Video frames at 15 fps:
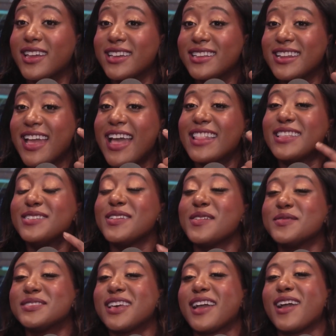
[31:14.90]
it, and it
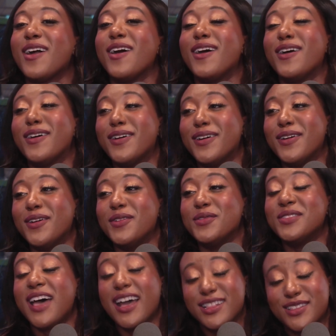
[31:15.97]
was like, oh,
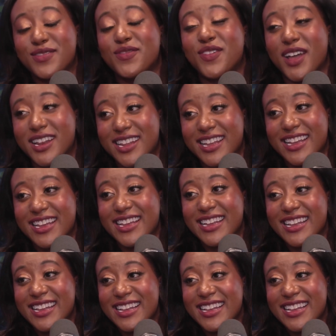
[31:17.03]
that's funny.